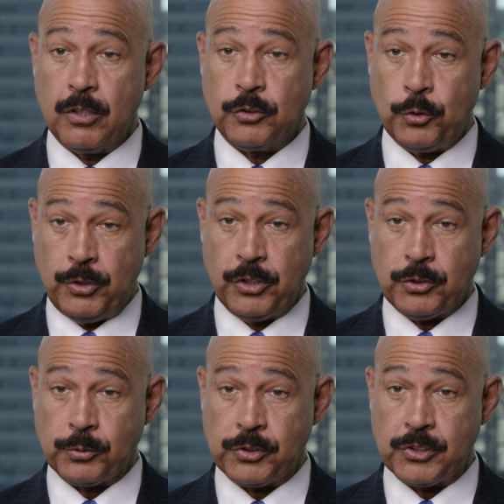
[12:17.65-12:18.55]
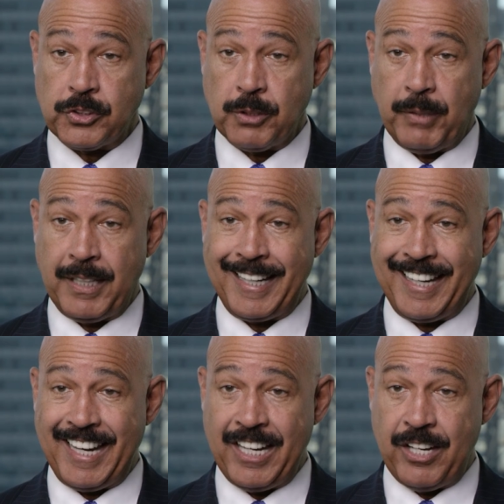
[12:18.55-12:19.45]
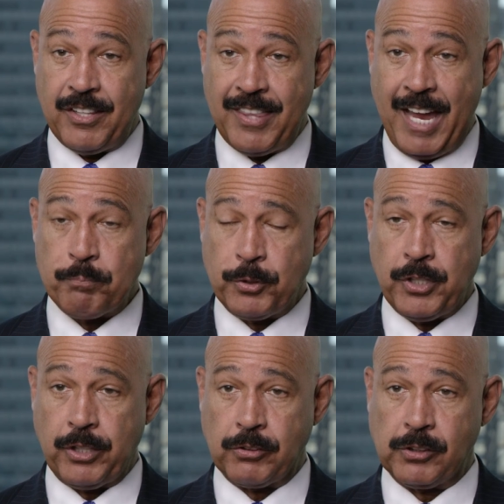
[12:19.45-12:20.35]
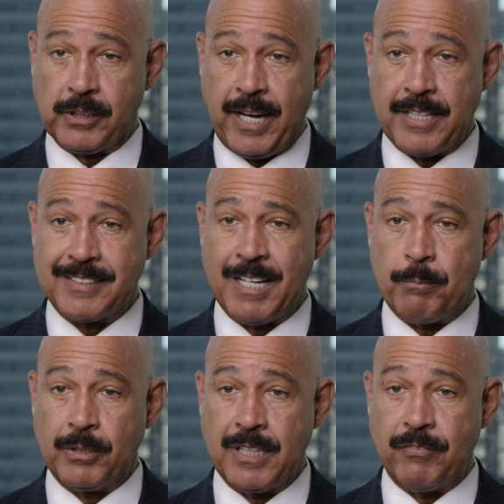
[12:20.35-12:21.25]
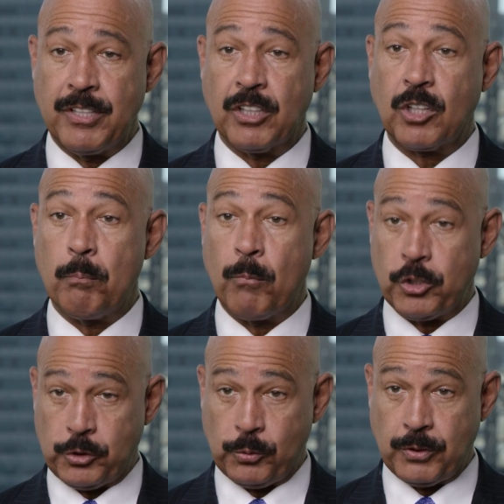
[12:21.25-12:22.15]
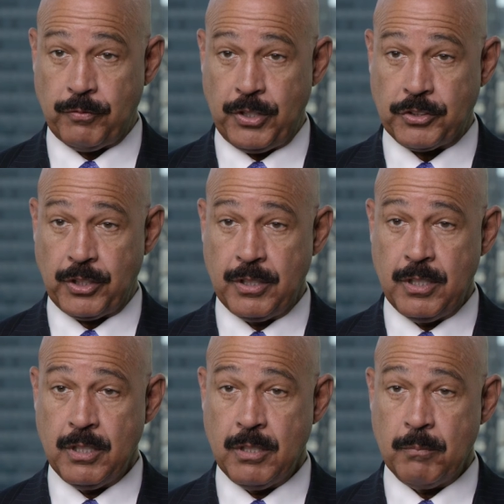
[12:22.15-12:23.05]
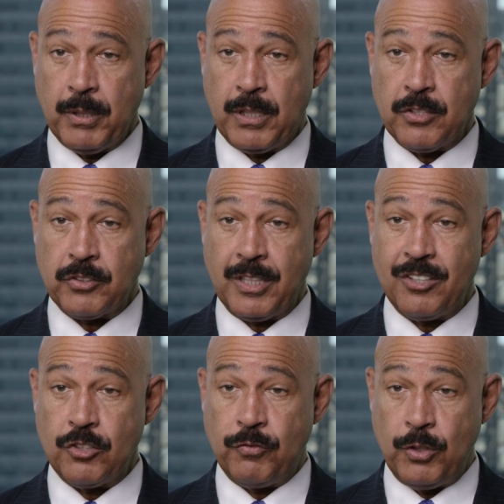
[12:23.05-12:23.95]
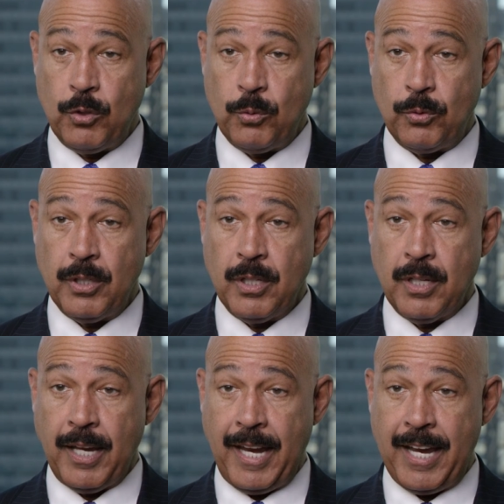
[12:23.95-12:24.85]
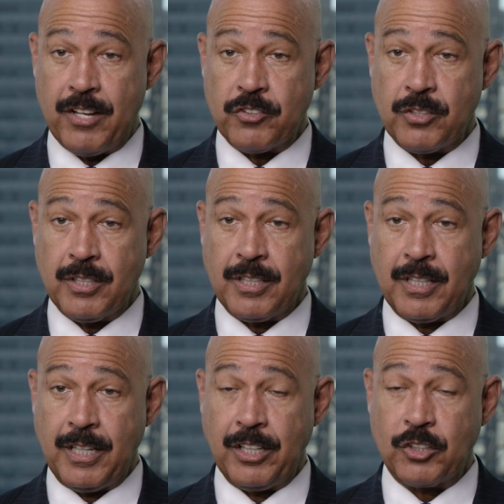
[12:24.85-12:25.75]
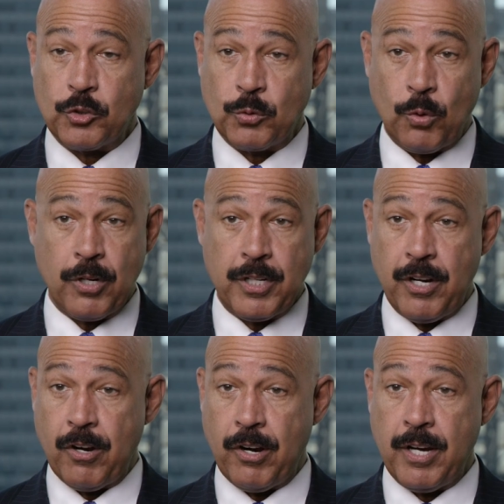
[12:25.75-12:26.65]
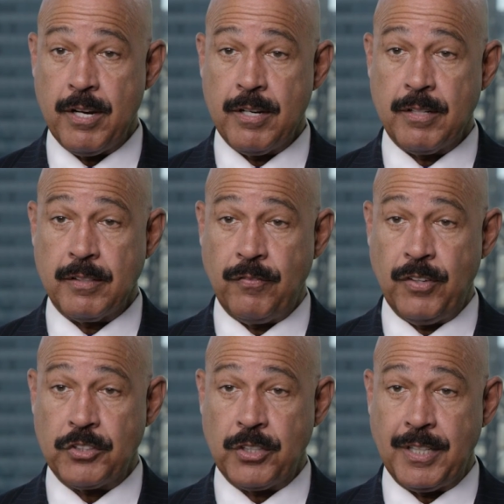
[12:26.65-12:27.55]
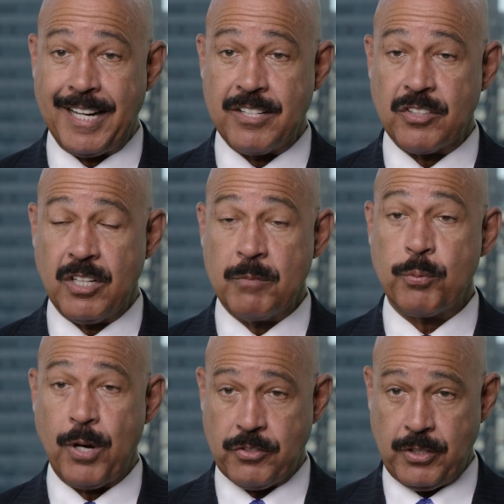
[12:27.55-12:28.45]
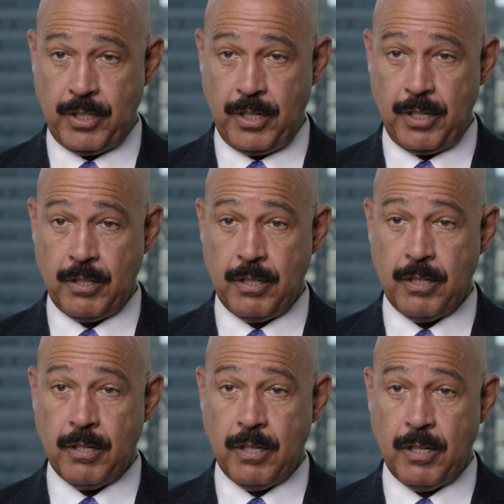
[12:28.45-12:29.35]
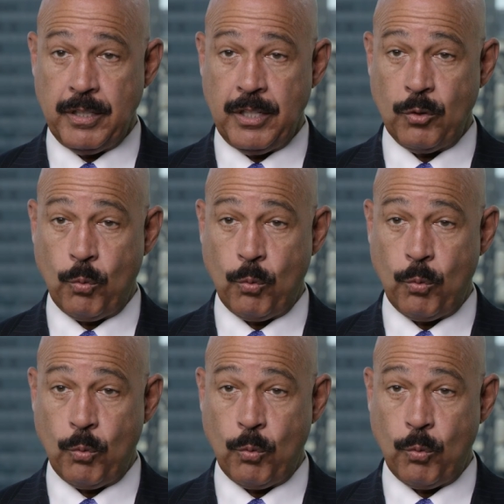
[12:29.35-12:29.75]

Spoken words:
judicial system, and in that particular case, they believe in the commercial division because it is viewed as an extraordinary division that is unprecedented in the